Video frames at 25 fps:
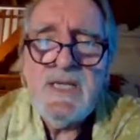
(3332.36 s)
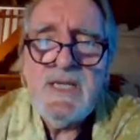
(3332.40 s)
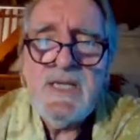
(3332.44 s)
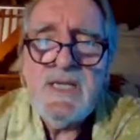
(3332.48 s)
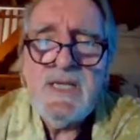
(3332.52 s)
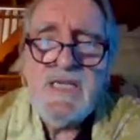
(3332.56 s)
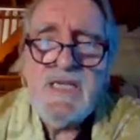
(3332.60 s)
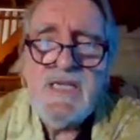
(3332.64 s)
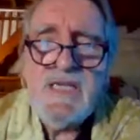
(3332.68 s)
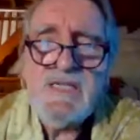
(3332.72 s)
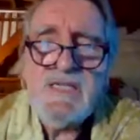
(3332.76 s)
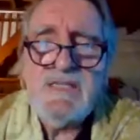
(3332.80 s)

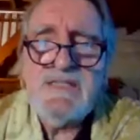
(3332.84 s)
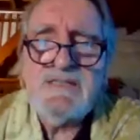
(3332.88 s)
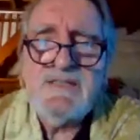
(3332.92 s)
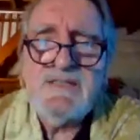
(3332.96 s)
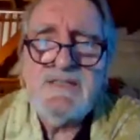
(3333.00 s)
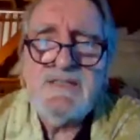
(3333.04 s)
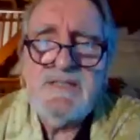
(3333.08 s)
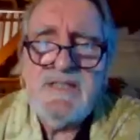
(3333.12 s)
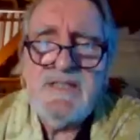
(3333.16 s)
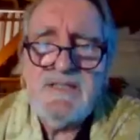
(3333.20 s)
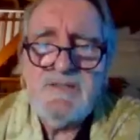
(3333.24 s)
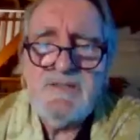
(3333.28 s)
He is
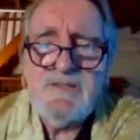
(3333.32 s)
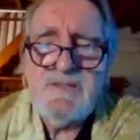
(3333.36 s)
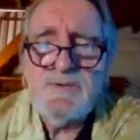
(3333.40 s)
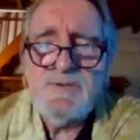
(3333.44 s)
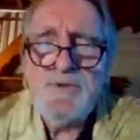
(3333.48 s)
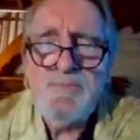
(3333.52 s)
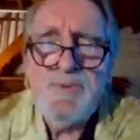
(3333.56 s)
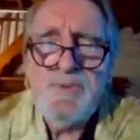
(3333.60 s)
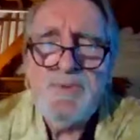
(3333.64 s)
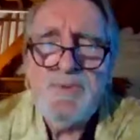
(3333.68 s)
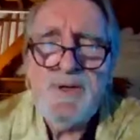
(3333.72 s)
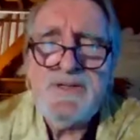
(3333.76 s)
listening to
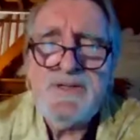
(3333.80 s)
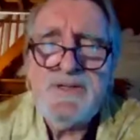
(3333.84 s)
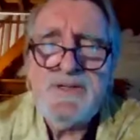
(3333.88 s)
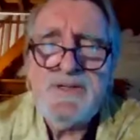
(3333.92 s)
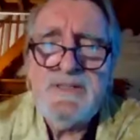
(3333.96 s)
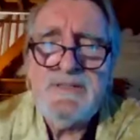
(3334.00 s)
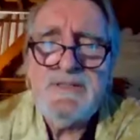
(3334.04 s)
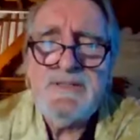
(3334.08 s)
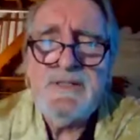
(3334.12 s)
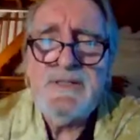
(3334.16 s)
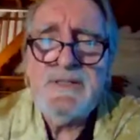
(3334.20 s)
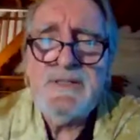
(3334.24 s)
the bird
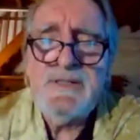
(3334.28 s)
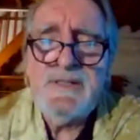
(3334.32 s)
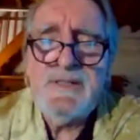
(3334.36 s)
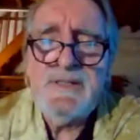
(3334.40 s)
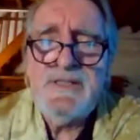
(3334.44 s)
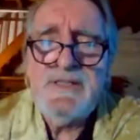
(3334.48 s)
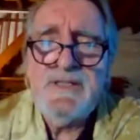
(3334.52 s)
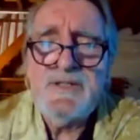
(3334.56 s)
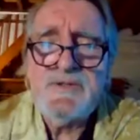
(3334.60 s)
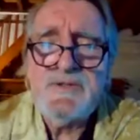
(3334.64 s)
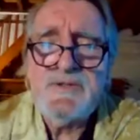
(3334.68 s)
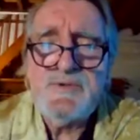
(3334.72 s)
in
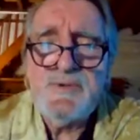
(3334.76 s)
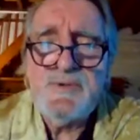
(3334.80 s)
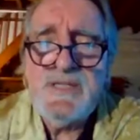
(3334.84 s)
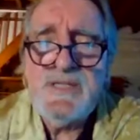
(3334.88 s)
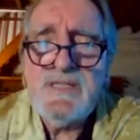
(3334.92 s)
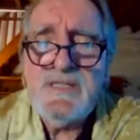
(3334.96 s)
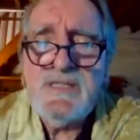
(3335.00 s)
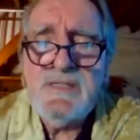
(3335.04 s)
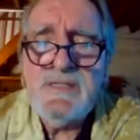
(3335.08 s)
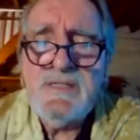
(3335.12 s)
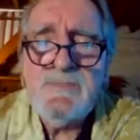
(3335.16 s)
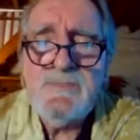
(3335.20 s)
the
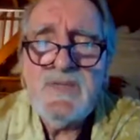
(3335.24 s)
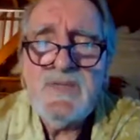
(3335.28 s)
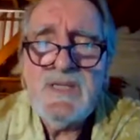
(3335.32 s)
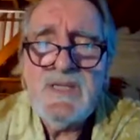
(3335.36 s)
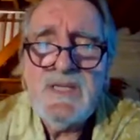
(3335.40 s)
tree.